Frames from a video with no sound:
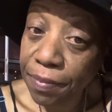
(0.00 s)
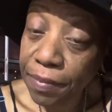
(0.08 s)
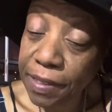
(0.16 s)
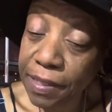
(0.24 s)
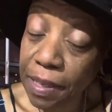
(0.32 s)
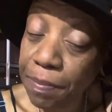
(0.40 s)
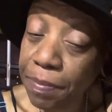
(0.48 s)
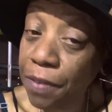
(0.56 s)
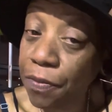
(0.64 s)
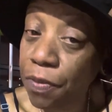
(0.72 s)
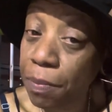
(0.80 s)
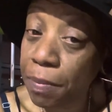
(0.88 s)
Same
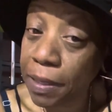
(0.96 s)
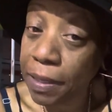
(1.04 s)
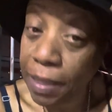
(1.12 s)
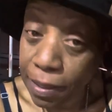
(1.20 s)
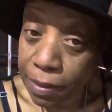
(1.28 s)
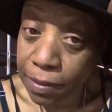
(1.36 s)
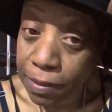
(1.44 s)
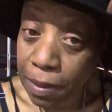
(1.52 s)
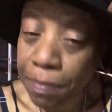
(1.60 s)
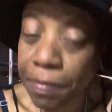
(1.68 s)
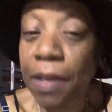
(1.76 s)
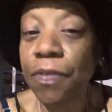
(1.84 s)
thing for my niece.
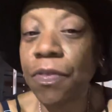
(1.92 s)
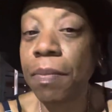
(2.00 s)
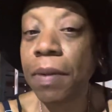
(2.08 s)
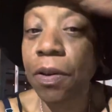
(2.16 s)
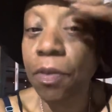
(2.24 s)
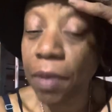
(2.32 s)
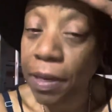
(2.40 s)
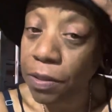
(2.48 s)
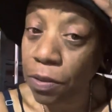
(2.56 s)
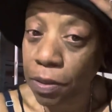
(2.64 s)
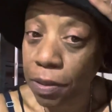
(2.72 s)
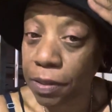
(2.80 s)
Same thing for my granddaughter.